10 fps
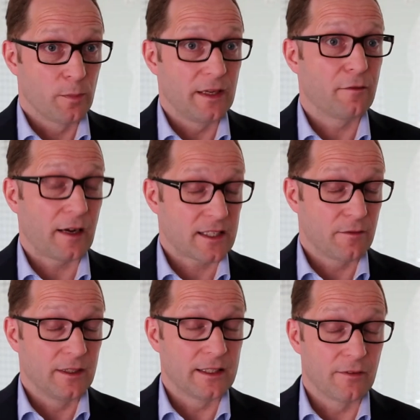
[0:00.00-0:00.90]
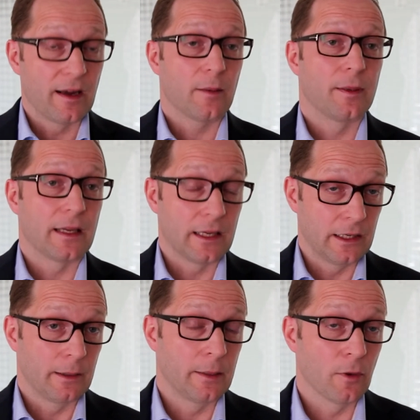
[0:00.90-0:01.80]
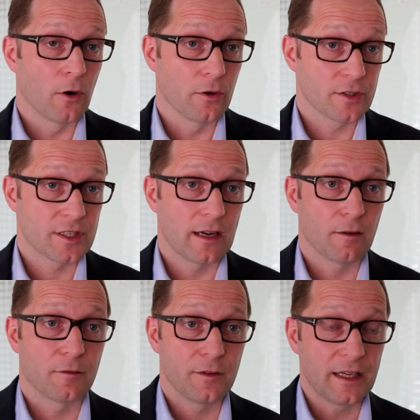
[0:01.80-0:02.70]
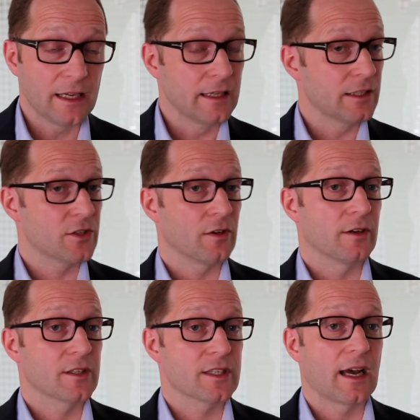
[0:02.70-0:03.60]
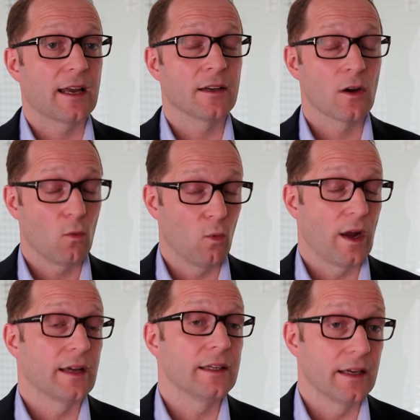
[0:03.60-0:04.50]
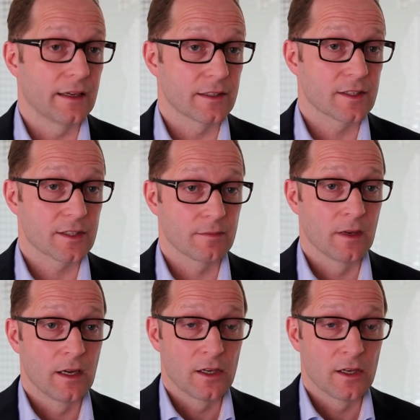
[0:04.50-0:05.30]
be effectively developing him or herself, he needs to understand where he is.